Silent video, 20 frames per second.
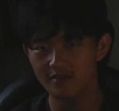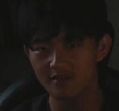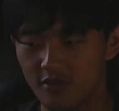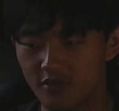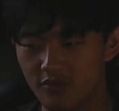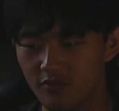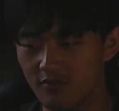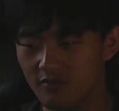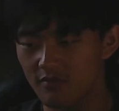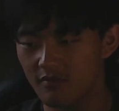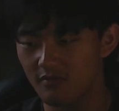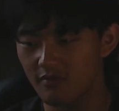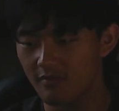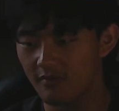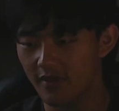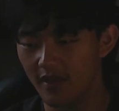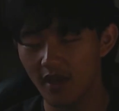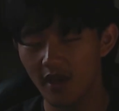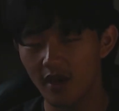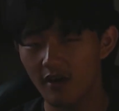They should
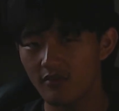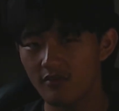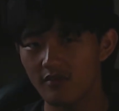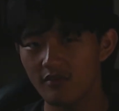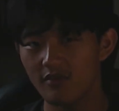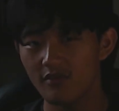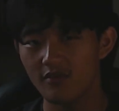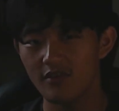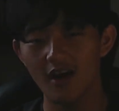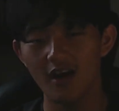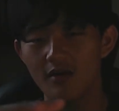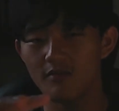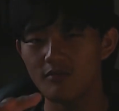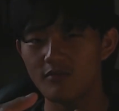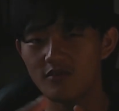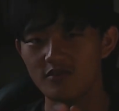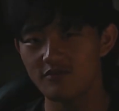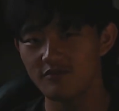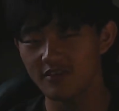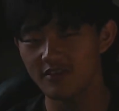be held to the
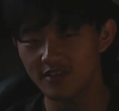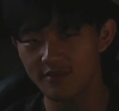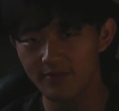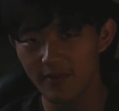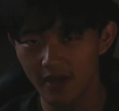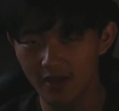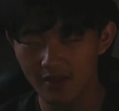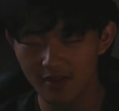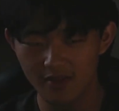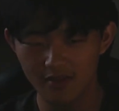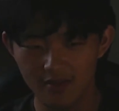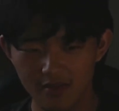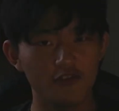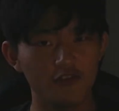utmost respect.